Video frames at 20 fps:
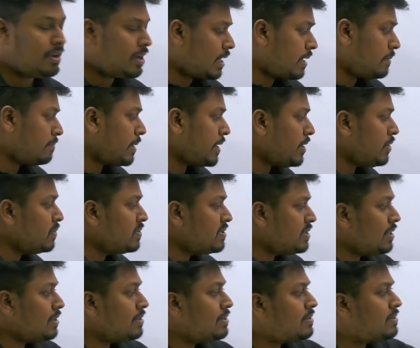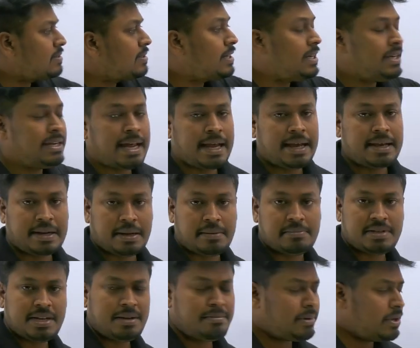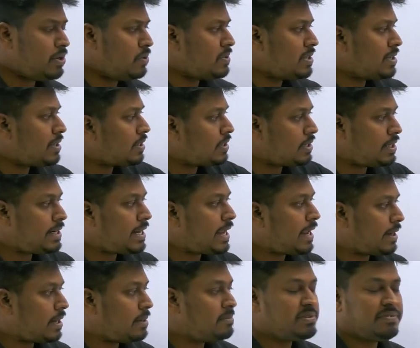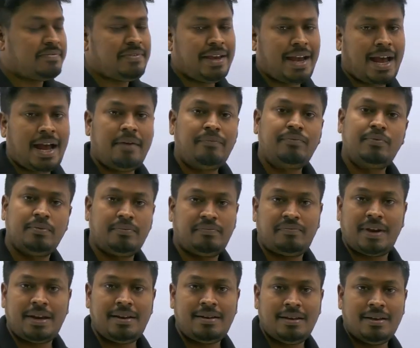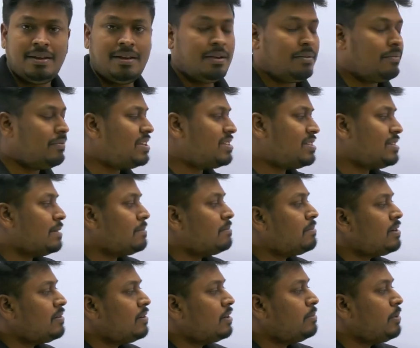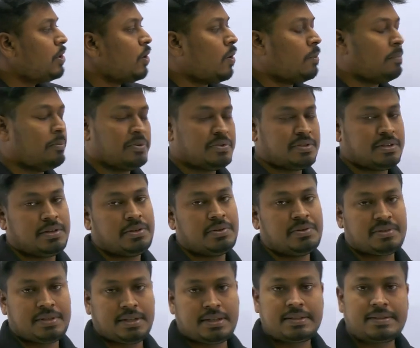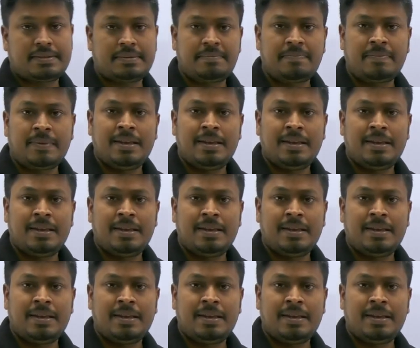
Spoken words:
And by using this 3 diagrams, right? By using the 3 diagrams, we have to find which number will be opposite to 6.